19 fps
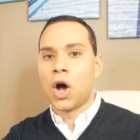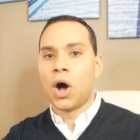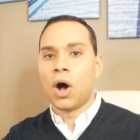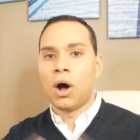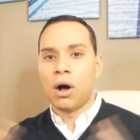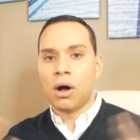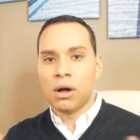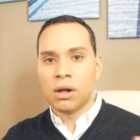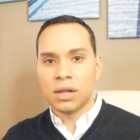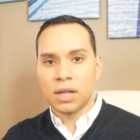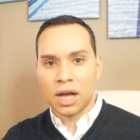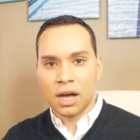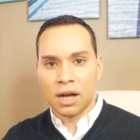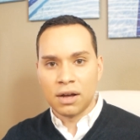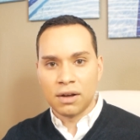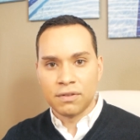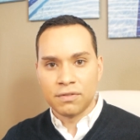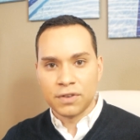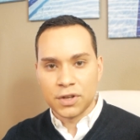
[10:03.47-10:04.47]
all
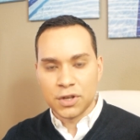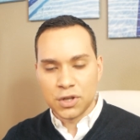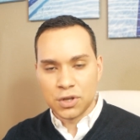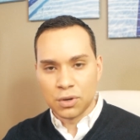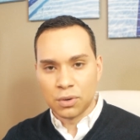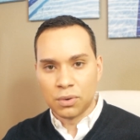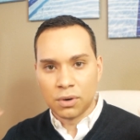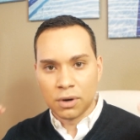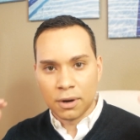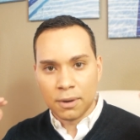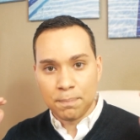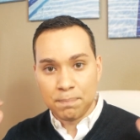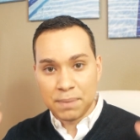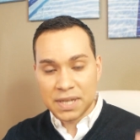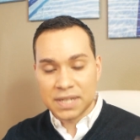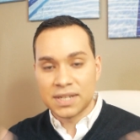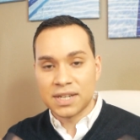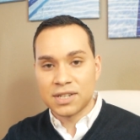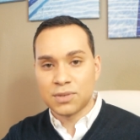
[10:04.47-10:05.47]
of your
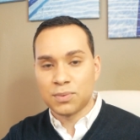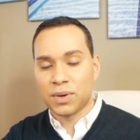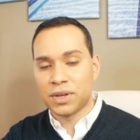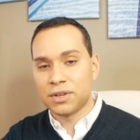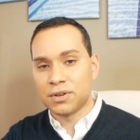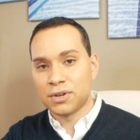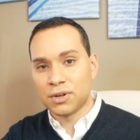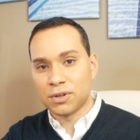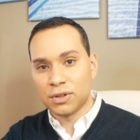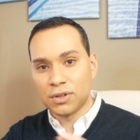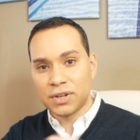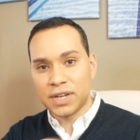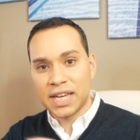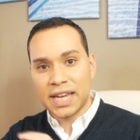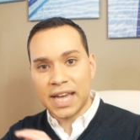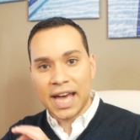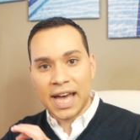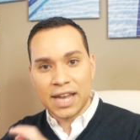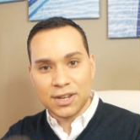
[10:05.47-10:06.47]
business, whether you're
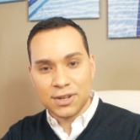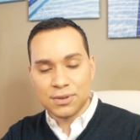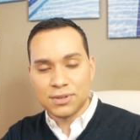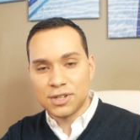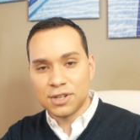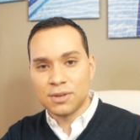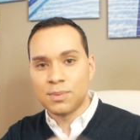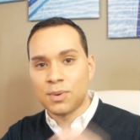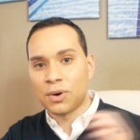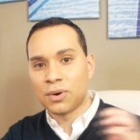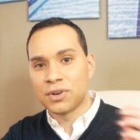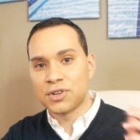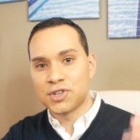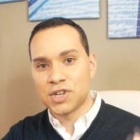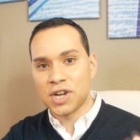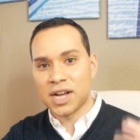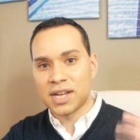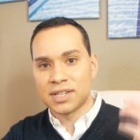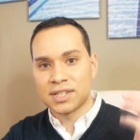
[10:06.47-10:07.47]
looking at YouTube or
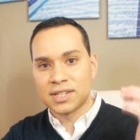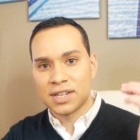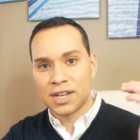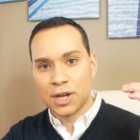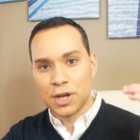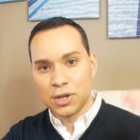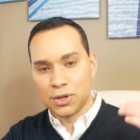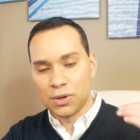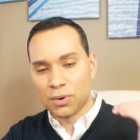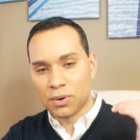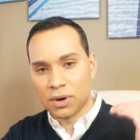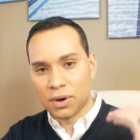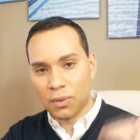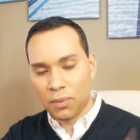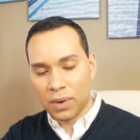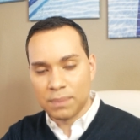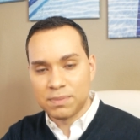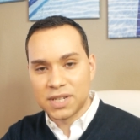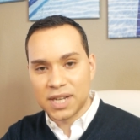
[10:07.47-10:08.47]
just your
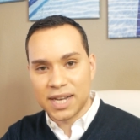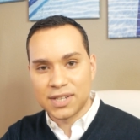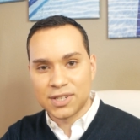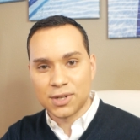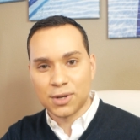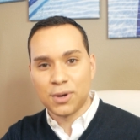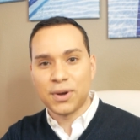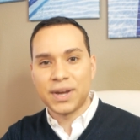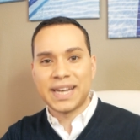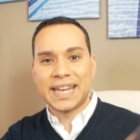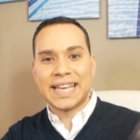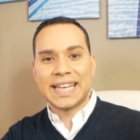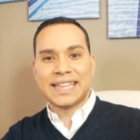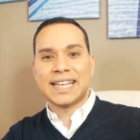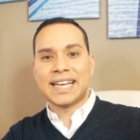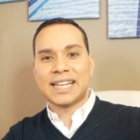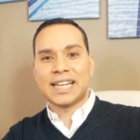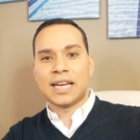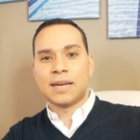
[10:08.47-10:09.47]
website. So go ahead and
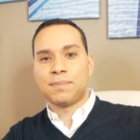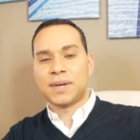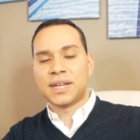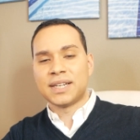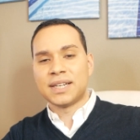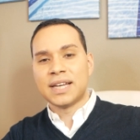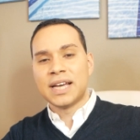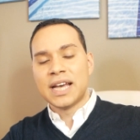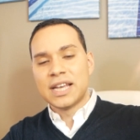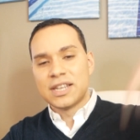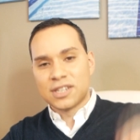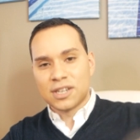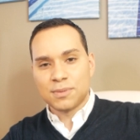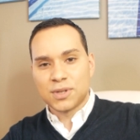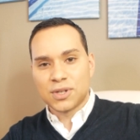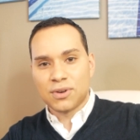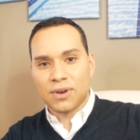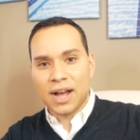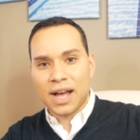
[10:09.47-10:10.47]
hit that like button,
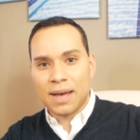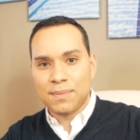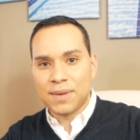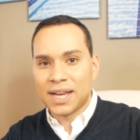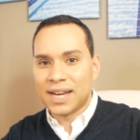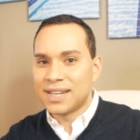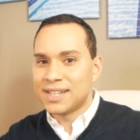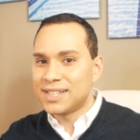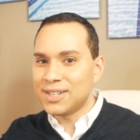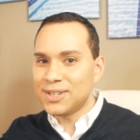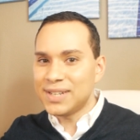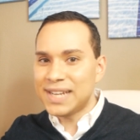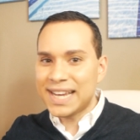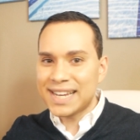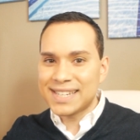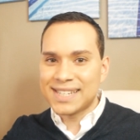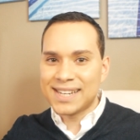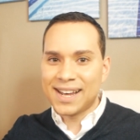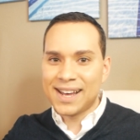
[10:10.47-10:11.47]
subscribe, and until
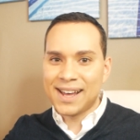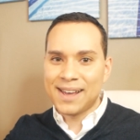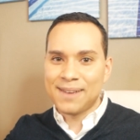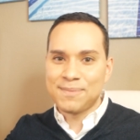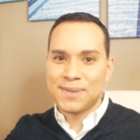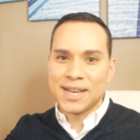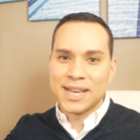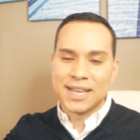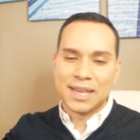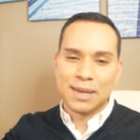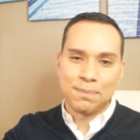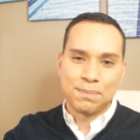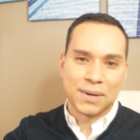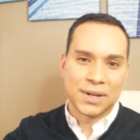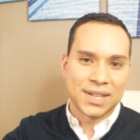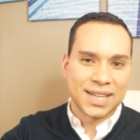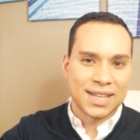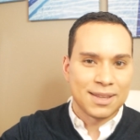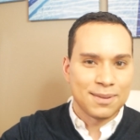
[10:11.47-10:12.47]
next time, keep
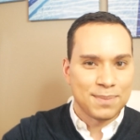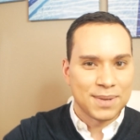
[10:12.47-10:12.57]
building the